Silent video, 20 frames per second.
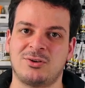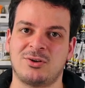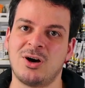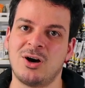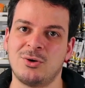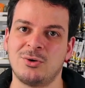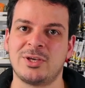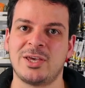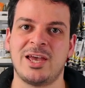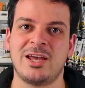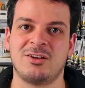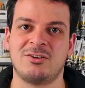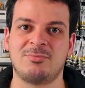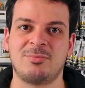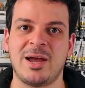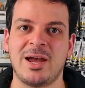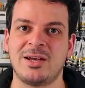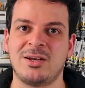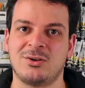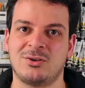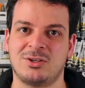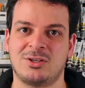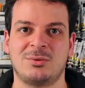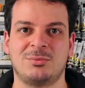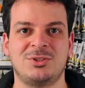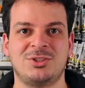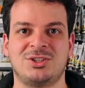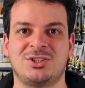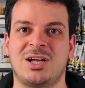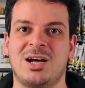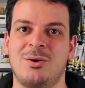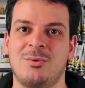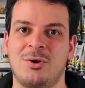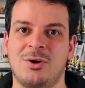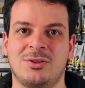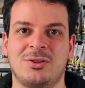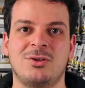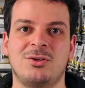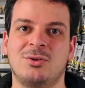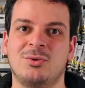on a whole can of paint on a commission
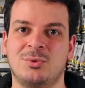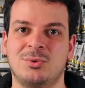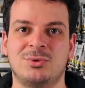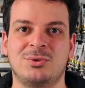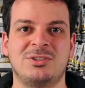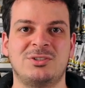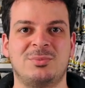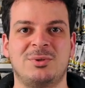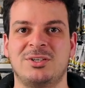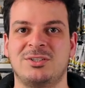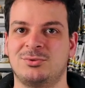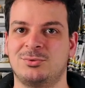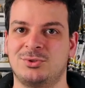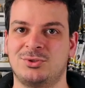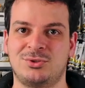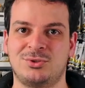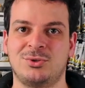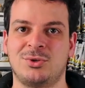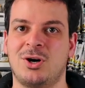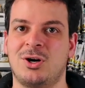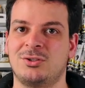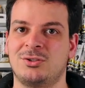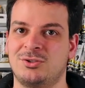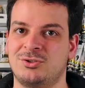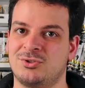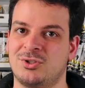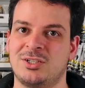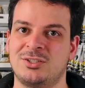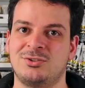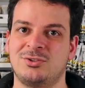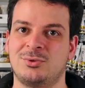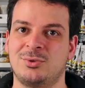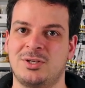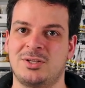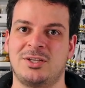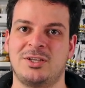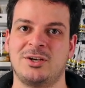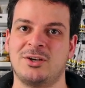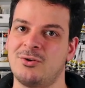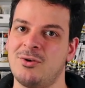artwork that you ruined because it was too hot and it dried too
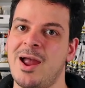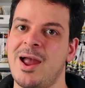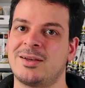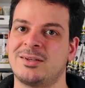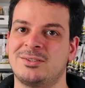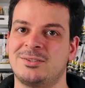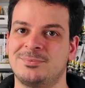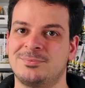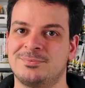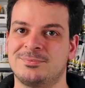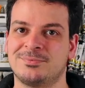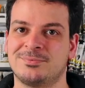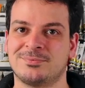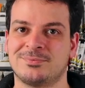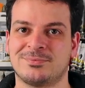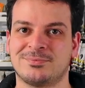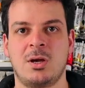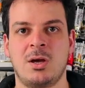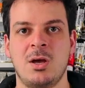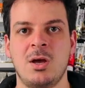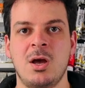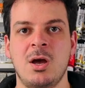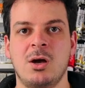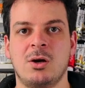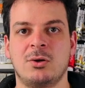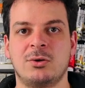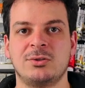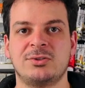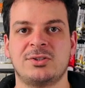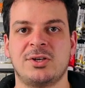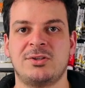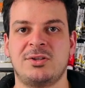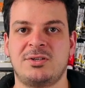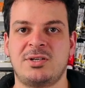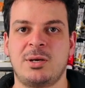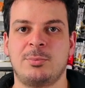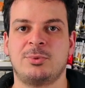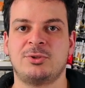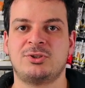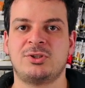quickly and cracked. Also, the
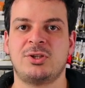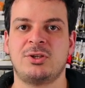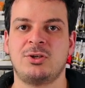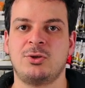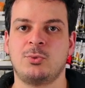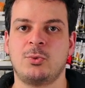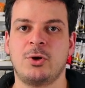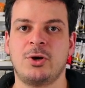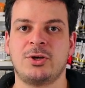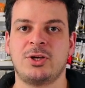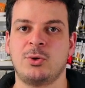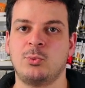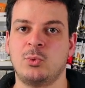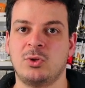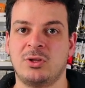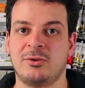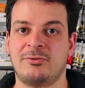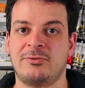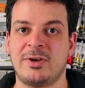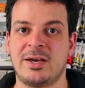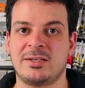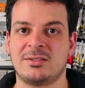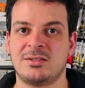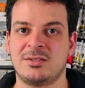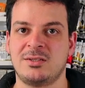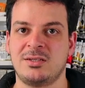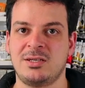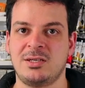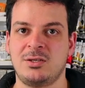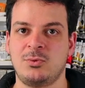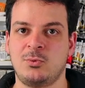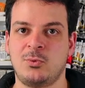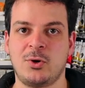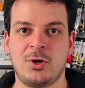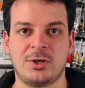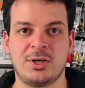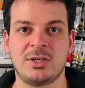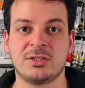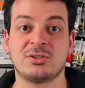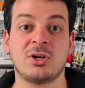temperature that you work in will affect the
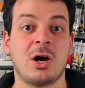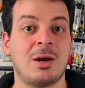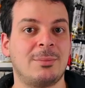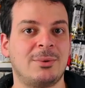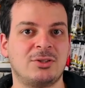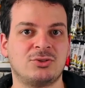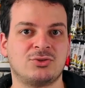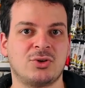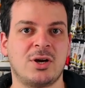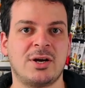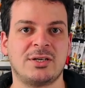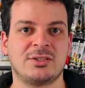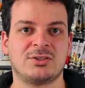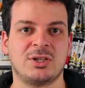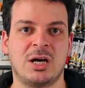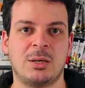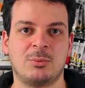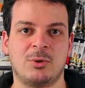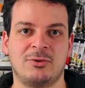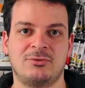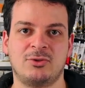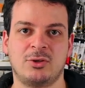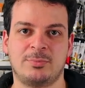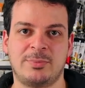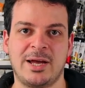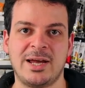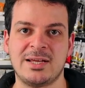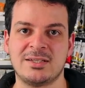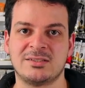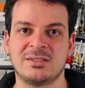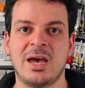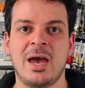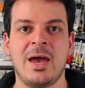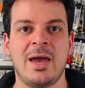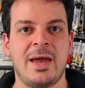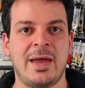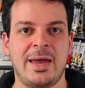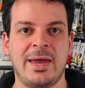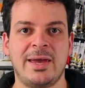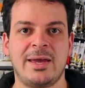working time and drying time of your paints
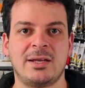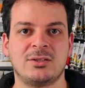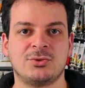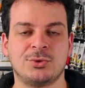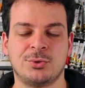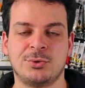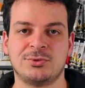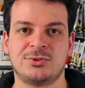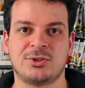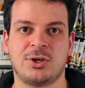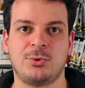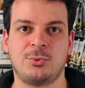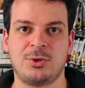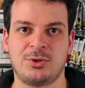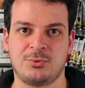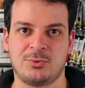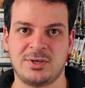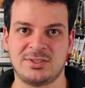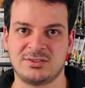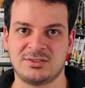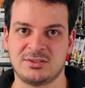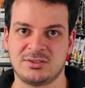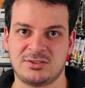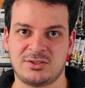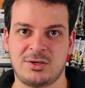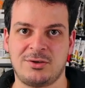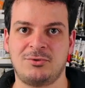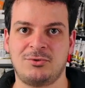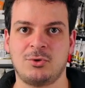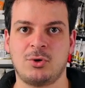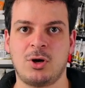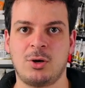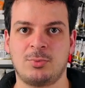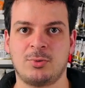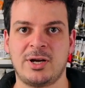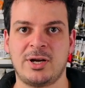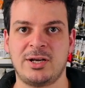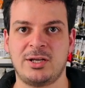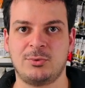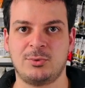and also with resin. So if you're
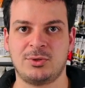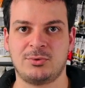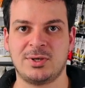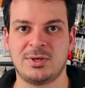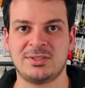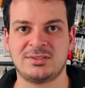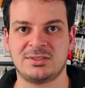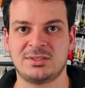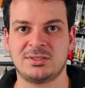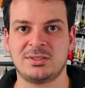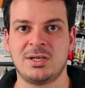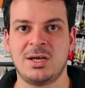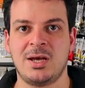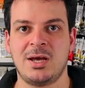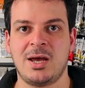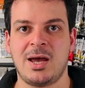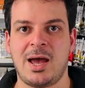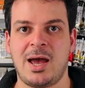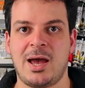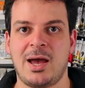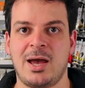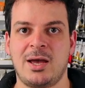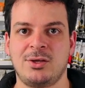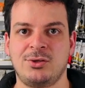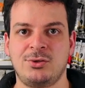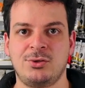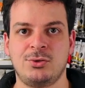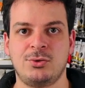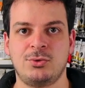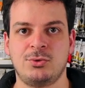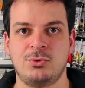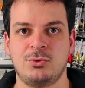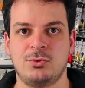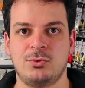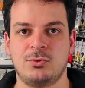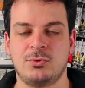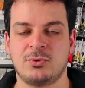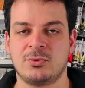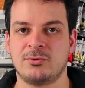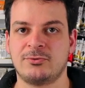operating with resin, uh,
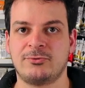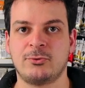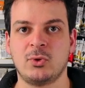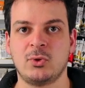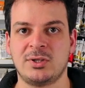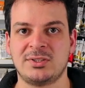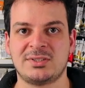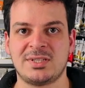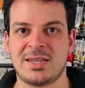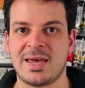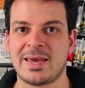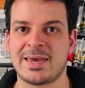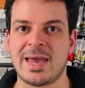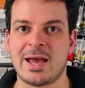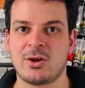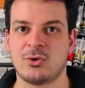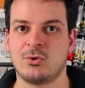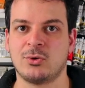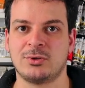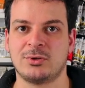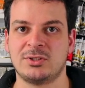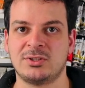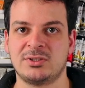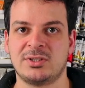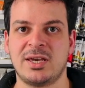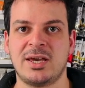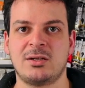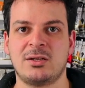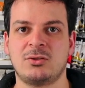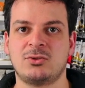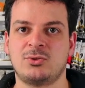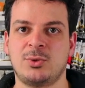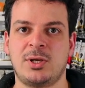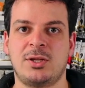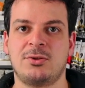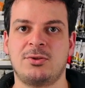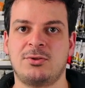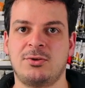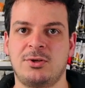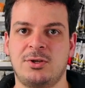you fall into that category again,
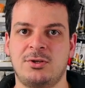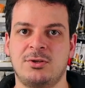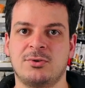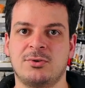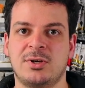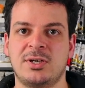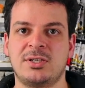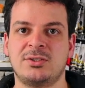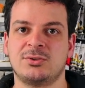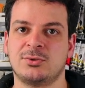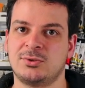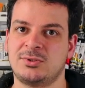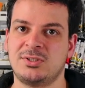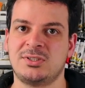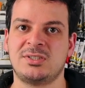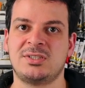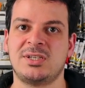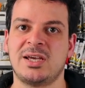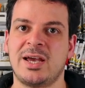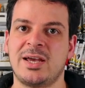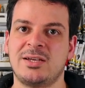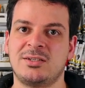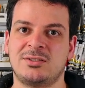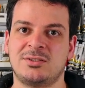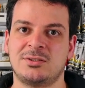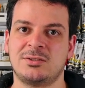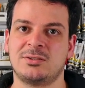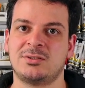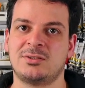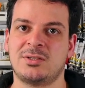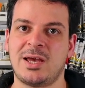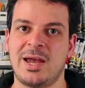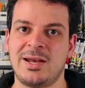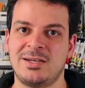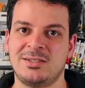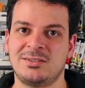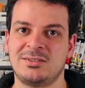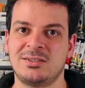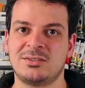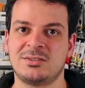20 to 30 degrees or 68 to
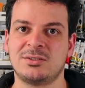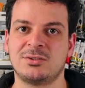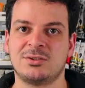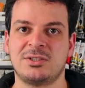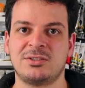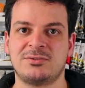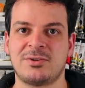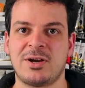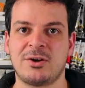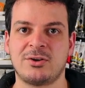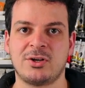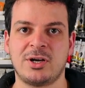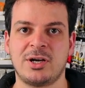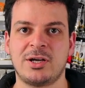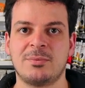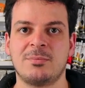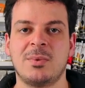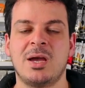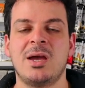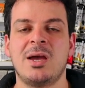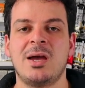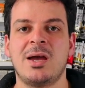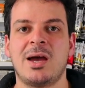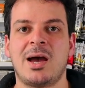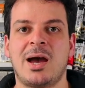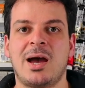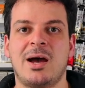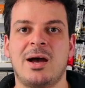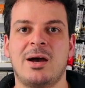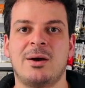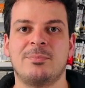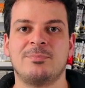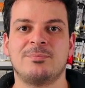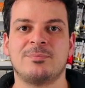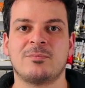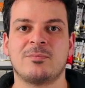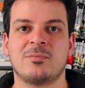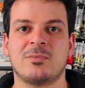86 degrees Fahrenheit. Um,